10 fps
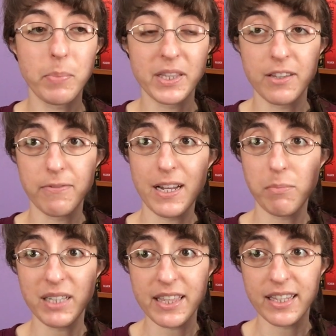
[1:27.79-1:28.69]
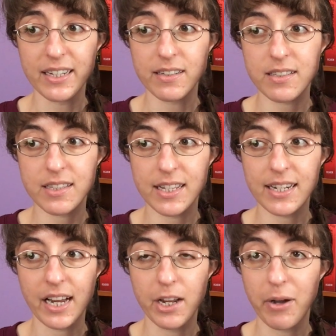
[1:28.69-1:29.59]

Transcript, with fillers: but the family thinks that, you know,